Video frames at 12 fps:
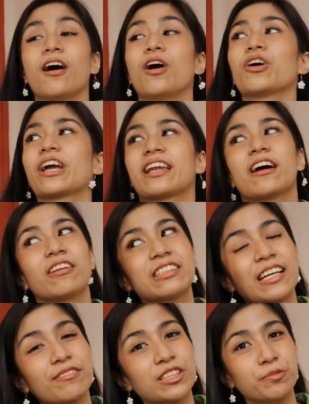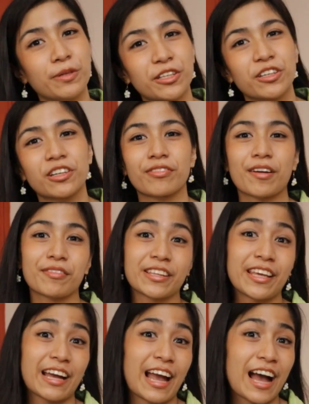Okay, now let's have a speedrun of
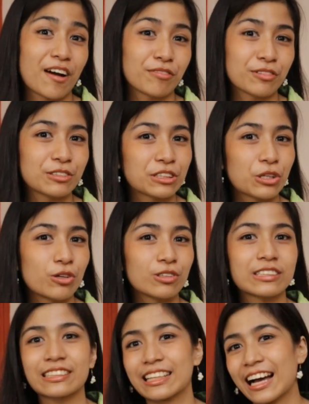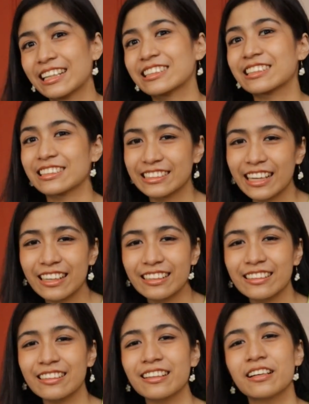everything I have to sew slash
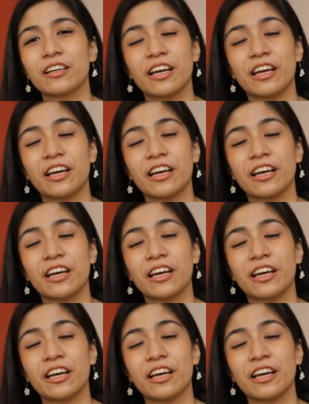sell.